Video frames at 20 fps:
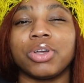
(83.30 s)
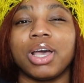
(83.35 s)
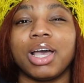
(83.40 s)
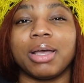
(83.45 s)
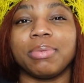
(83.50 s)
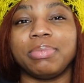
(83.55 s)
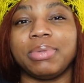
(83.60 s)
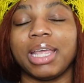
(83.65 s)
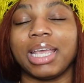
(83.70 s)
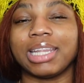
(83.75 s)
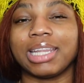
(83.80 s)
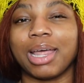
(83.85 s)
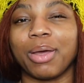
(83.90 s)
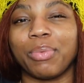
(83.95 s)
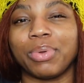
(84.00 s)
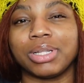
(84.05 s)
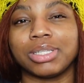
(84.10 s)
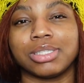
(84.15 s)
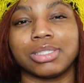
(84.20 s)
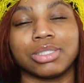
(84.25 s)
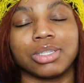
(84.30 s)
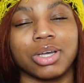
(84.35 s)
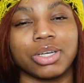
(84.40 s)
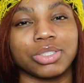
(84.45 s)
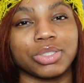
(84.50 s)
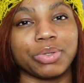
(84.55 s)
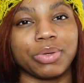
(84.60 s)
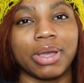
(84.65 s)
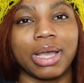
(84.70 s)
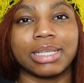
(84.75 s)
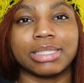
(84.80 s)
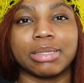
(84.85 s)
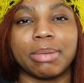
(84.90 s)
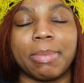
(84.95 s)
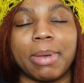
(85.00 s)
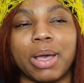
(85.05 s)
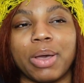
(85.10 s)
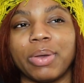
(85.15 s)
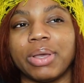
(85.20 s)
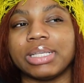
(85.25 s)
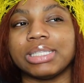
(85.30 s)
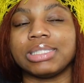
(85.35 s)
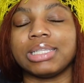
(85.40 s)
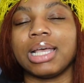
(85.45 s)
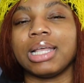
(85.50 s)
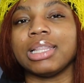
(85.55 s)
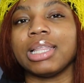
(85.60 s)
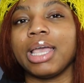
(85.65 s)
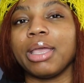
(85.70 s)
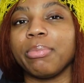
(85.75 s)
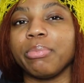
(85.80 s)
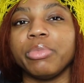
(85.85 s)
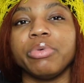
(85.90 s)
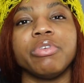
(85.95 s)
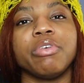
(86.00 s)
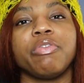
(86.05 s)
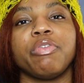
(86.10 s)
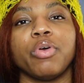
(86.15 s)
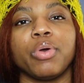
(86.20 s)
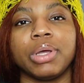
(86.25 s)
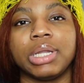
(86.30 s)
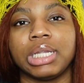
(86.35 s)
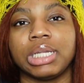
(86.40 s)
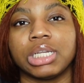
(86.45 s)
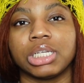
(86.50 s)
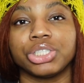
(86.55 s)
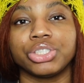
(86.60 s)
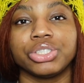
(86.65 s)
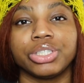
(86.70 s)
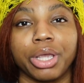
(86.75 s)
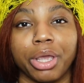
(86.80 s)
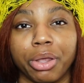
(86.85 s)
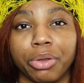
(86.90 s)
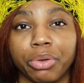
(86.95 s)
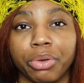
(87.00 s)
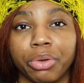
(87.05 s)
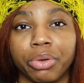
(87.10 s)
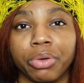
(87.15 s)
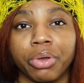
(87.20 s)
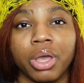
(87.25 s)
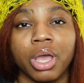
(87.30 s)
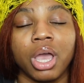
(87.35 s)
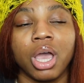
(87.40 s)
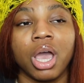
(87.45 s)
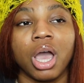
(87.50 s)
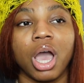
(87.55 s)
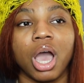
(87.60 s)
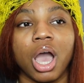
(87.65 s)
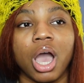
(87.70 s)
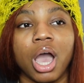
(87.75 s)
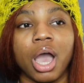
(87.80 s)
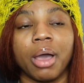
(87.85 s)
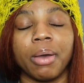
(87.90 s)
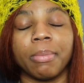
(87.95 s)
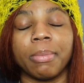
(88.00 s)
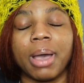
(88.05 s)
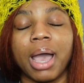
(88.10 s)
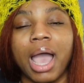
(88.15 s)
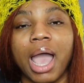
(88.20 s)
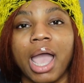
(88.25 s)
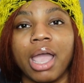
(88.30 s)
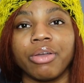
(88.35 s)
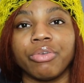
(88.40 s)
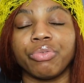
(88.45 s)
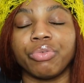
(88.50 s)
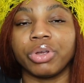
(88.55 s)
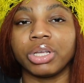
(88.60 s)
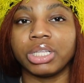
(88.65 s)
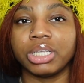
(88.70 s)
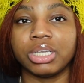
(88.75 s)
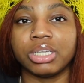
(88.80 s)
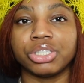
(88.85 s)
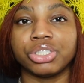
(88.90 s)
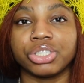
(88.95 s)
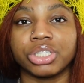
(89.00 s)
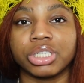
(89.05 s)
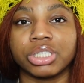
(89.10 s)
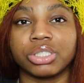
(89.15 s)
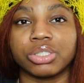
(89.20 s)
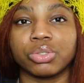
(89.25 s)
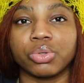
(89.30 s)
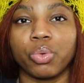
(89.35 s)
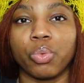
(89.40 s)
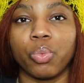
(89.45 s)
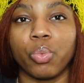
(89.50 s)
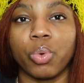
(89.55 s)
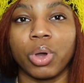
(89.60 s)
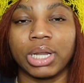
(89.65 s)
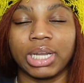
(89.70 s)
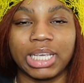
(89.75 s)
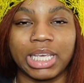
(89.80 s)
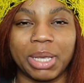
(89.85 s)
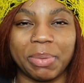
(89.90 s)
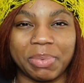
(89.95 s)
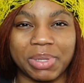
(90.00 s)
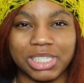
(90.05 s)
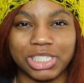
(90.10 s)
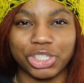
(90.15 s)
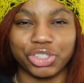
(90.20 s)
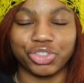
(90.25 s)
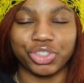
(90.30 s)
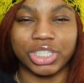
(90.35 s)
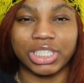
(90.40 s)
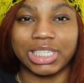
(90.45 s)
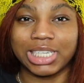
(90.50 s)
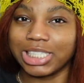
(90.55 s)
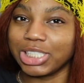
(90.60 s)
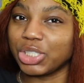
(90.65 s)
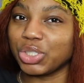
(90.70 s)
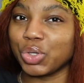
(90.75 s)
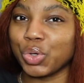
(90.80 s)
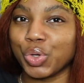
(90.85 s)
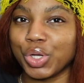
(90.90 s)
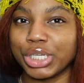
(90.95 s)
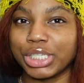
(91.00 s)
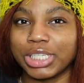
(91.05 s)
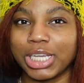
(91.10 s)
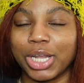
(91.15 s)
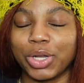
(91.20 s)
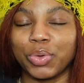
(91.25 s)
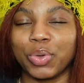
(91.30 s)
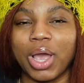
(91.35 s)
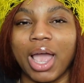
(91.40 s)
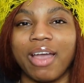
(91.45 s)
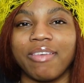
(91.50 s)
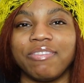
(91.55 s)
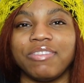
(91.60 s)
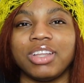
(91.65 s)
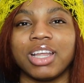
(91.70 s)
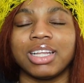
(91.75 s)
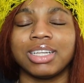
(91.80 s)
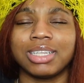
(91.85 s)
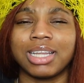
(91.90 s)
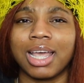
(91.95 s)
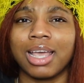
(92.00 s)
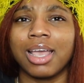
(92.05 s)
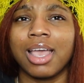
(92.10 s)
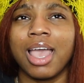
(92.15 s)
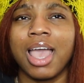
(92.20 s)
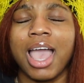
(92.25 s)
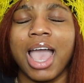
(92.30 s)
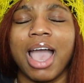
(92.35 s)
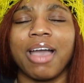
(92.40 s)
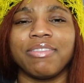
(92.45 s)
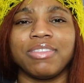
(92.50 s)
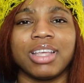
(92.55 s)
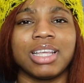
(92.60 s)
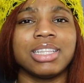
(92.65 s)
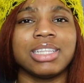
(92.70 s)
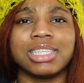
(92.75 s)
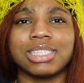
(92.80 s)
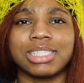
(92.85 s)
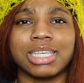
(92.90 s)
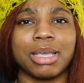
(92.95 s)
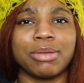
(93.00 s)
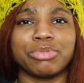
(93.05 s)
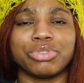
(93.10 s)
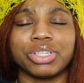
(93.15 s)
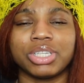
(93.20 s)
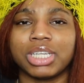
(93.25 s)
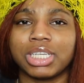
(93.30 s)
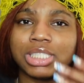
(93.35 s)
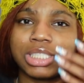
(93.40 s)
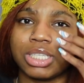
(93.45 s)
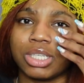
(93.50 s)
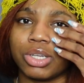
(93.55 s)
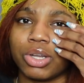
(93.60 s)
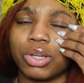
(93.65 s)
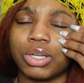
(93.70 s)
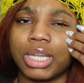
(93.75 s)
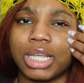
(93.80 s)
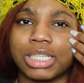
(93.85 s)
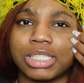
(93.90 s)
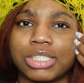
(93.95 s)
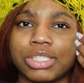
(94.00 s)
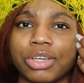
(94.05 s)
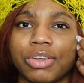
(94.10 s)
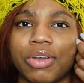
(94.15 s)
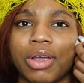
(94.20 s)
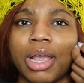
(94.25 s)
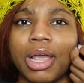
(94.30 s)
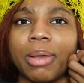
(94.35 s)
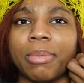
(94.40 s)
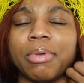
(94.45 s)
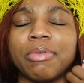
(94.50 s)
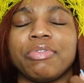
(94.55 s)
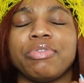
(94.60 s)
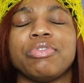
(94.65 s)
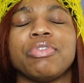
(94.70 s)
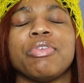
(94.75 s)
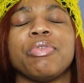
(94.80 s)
update that I wanted to talk to you guys about is that, like, moving forward in this channel, I really just want to keep this a tradition on this channel. I've done the same tradition on Instagram.